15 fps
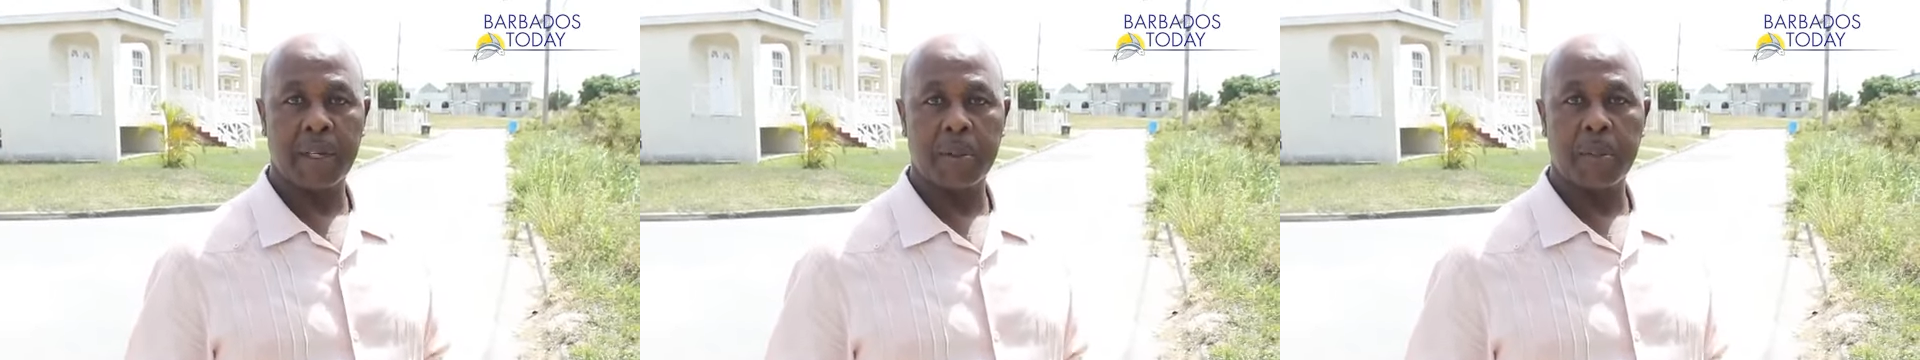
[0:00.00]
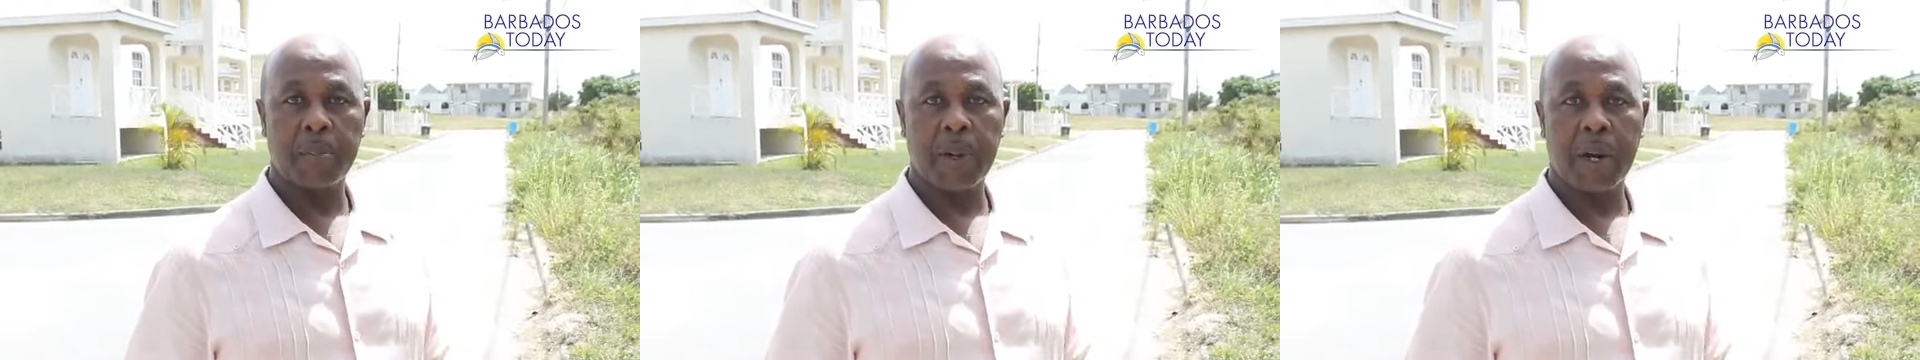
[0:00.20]

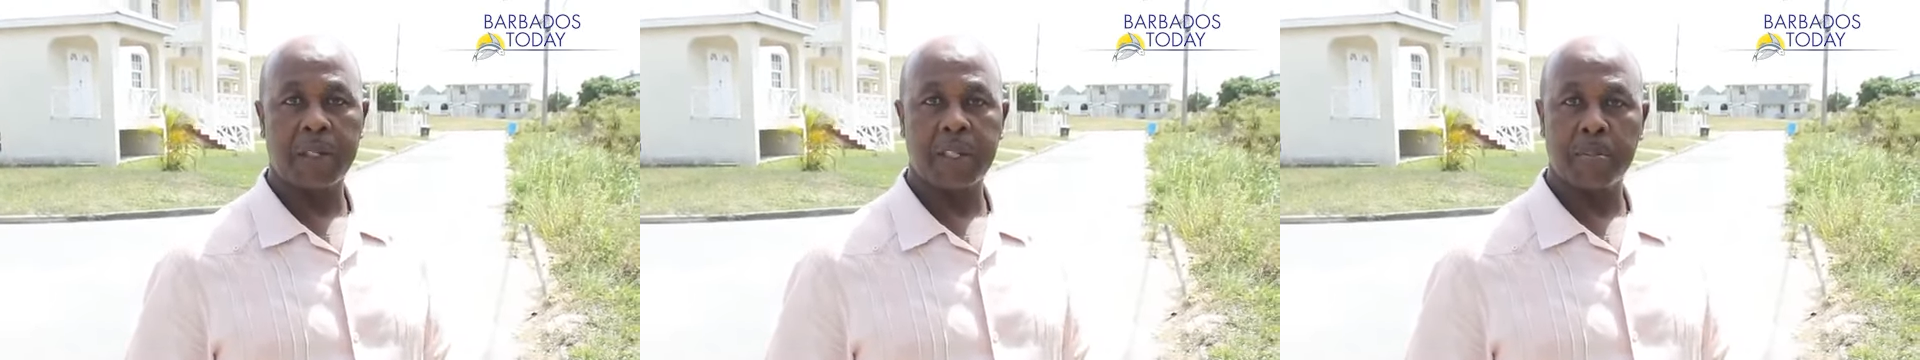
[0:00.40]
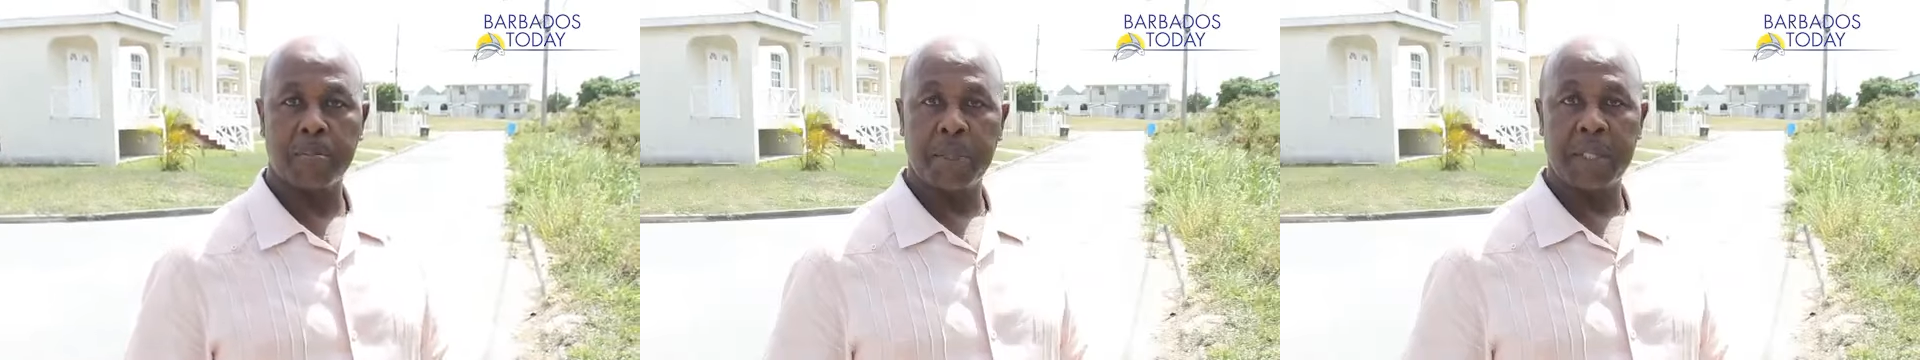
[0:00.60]
Labour
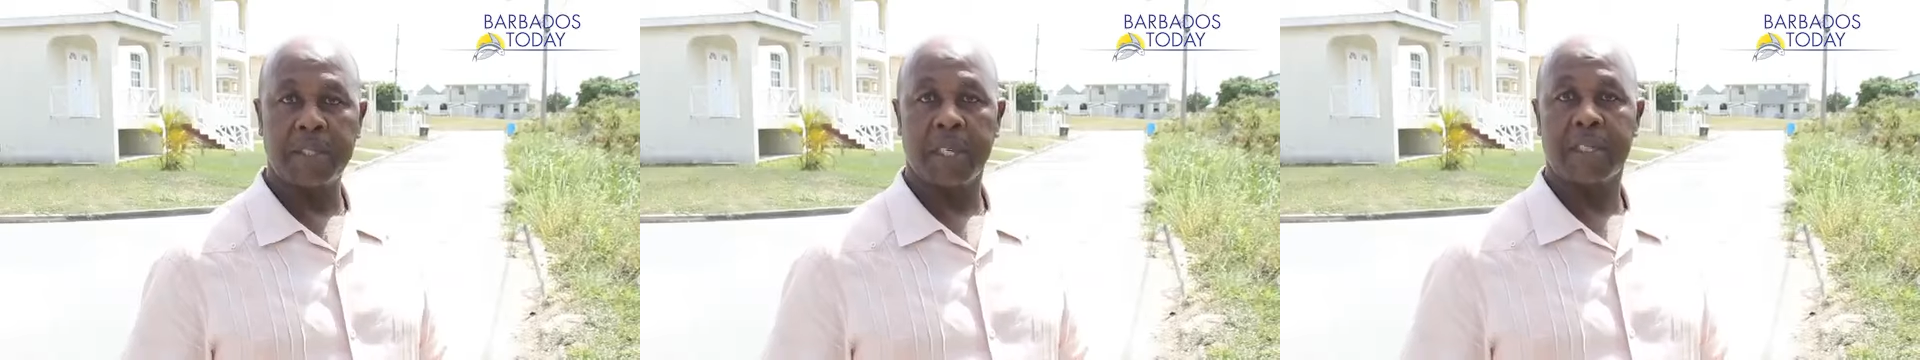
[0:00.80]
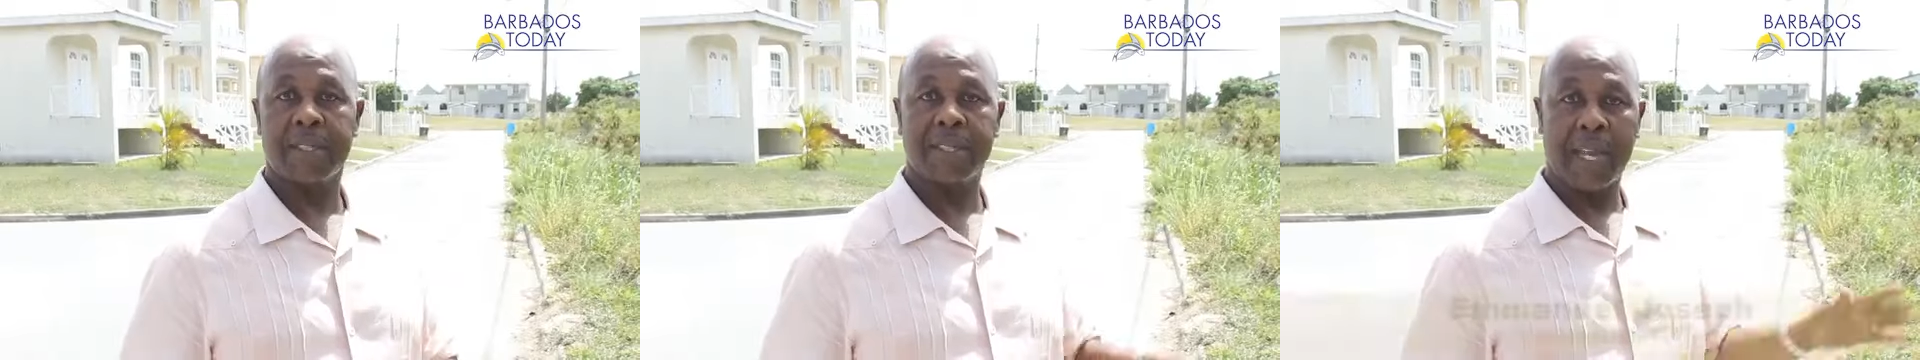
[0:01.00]
Party
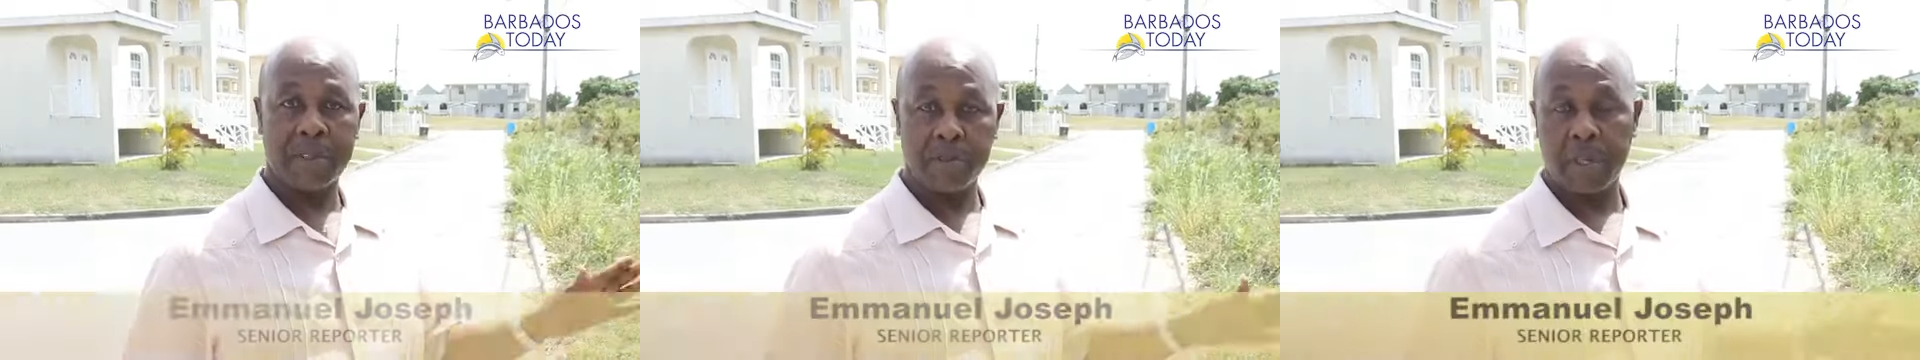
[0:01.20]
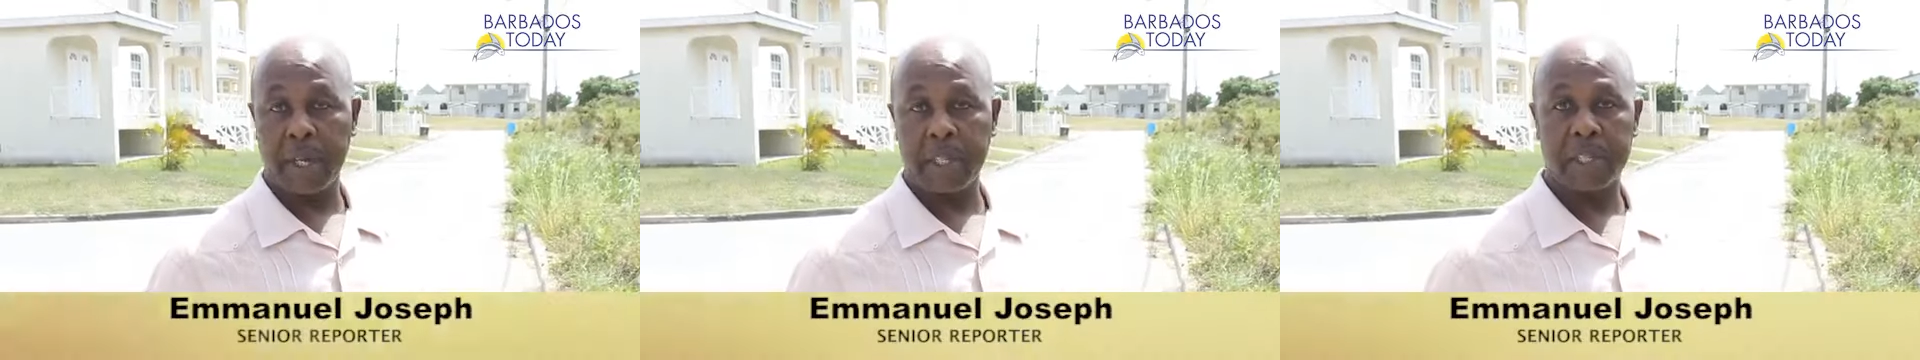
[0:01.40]
beat
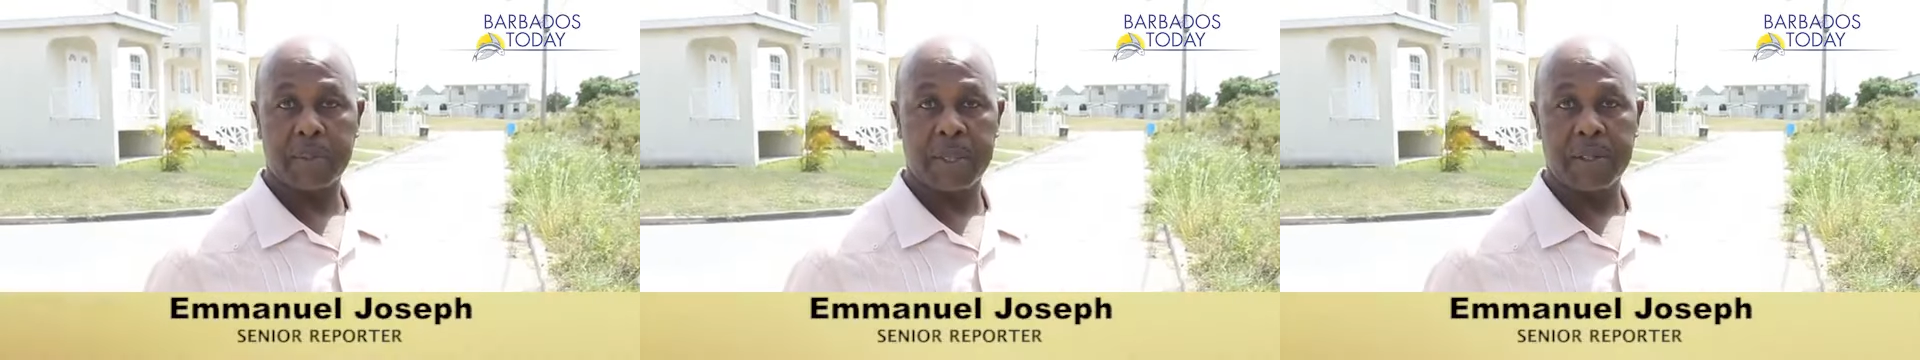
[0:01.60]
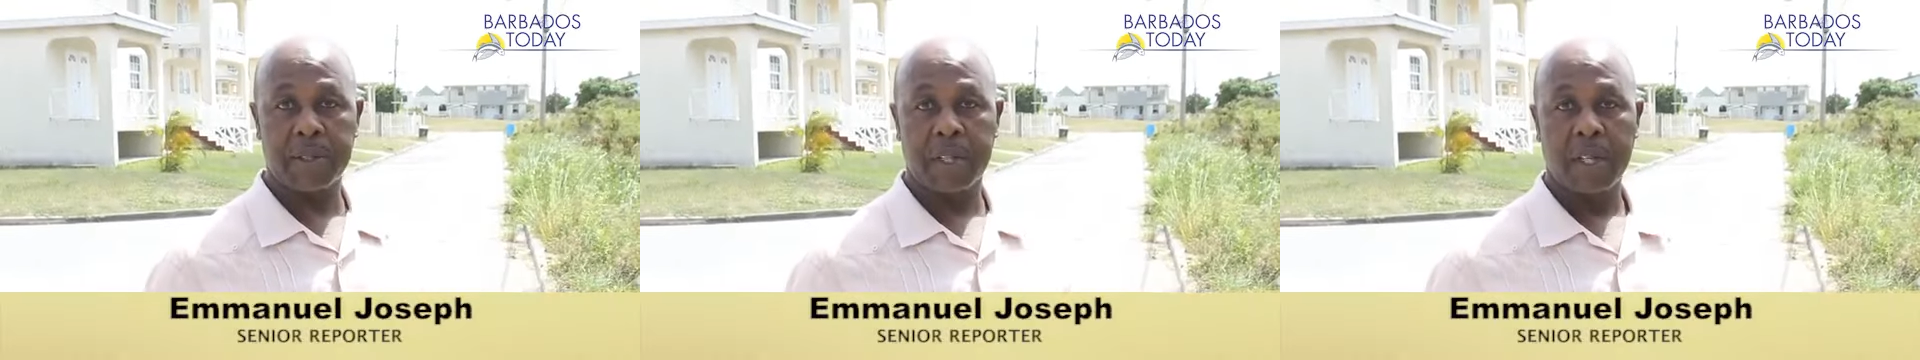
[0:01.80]
Sandra
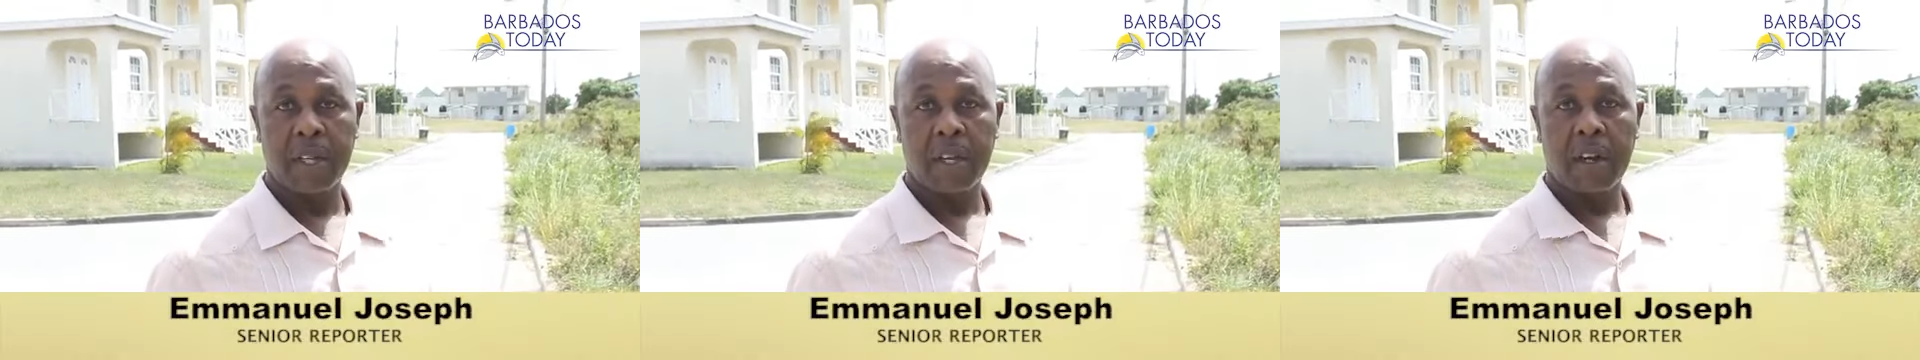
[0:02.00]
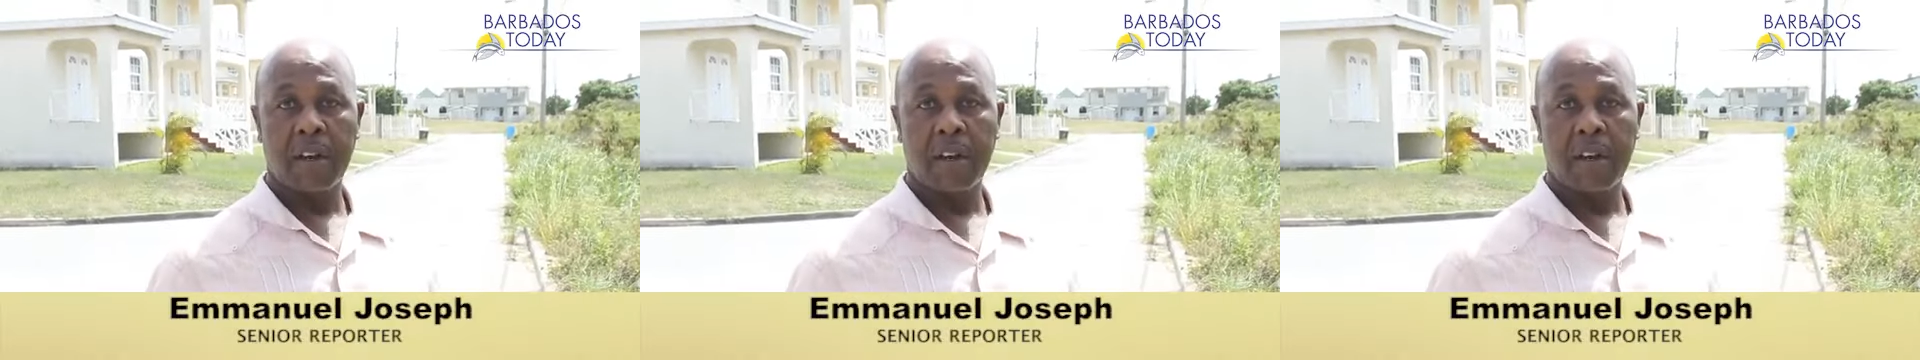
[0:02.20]
Husbands